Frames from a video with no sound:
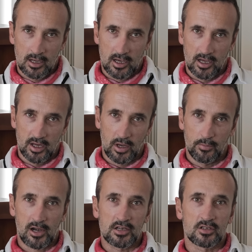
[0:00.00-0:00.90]
In
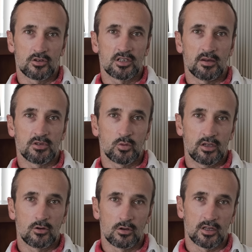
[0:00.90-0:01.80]
practical terms, we
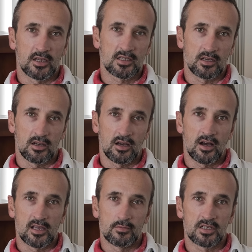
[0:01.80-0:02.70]
call it
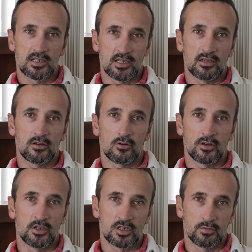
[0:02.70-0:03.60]
IMC,
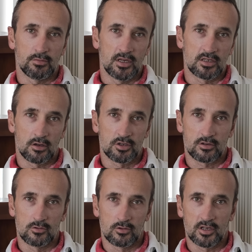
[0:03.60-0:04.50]
or Instrument
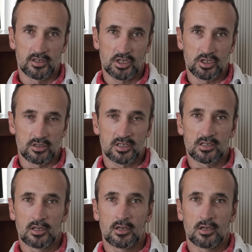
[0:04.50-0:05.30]
Meteorological Conditions.